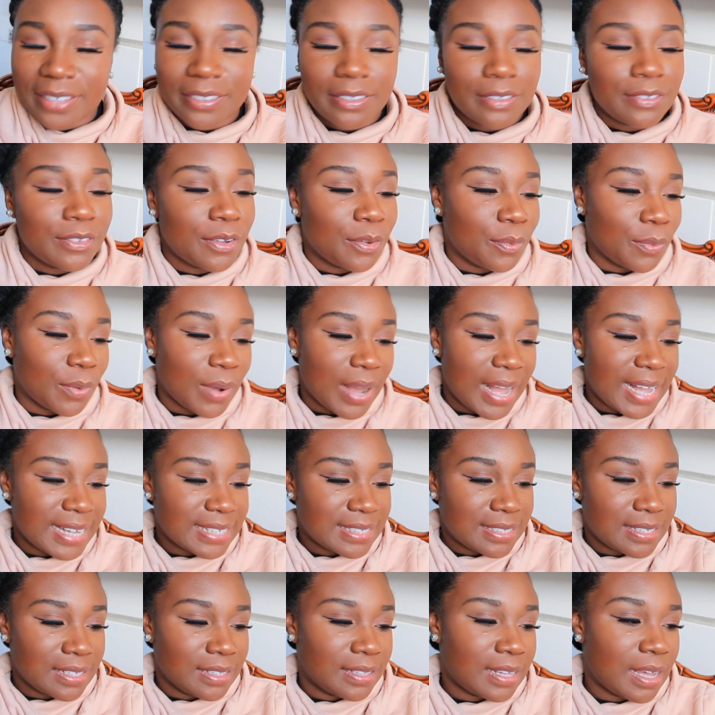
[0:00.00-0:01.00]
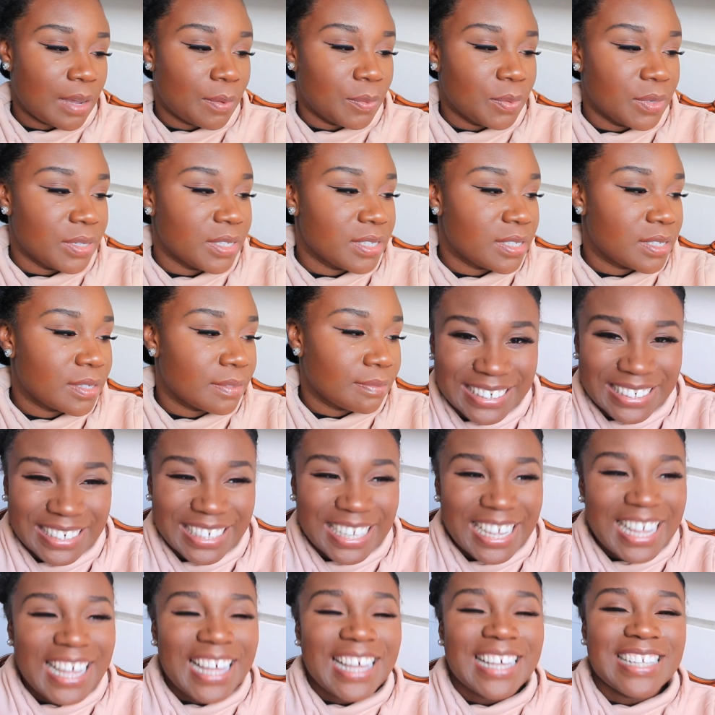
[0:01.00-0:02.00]
I don't know what accent that was.
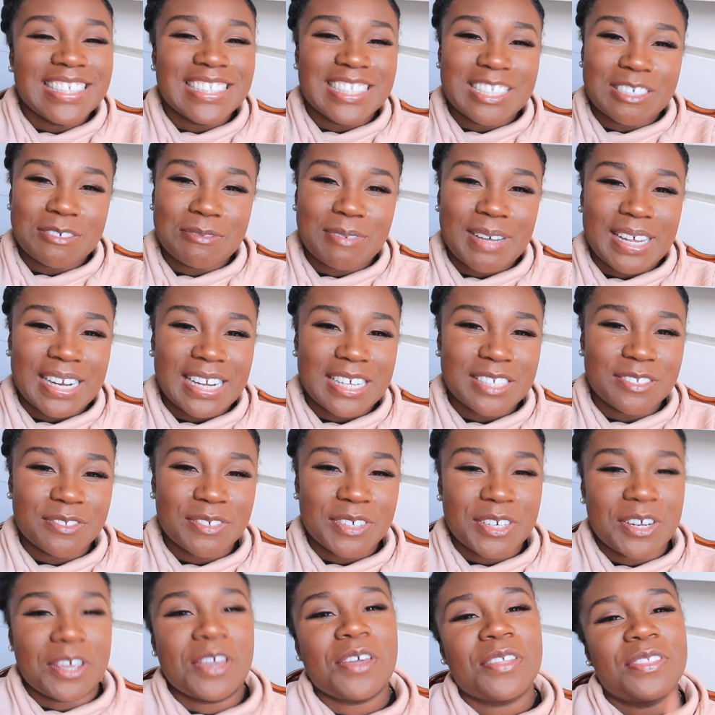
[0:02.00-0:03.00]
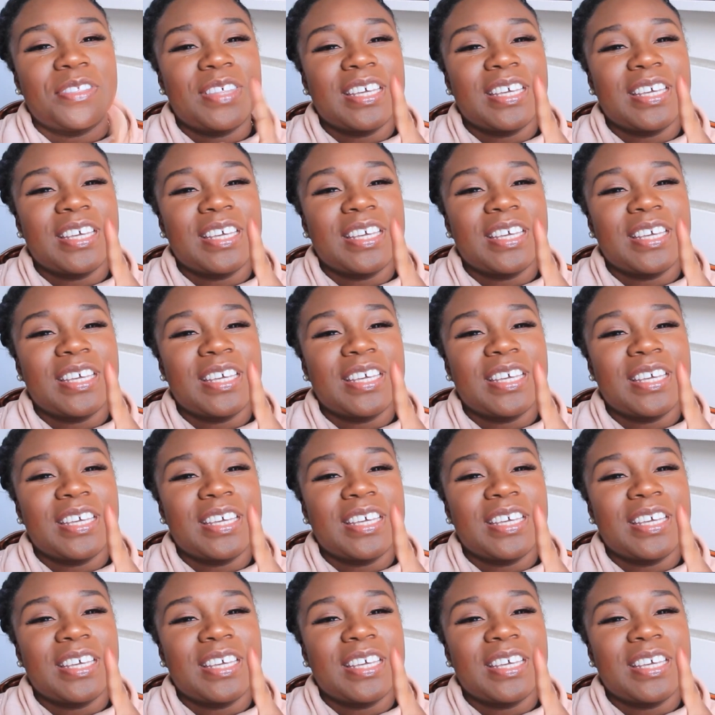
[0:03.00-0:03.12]
Until my next video,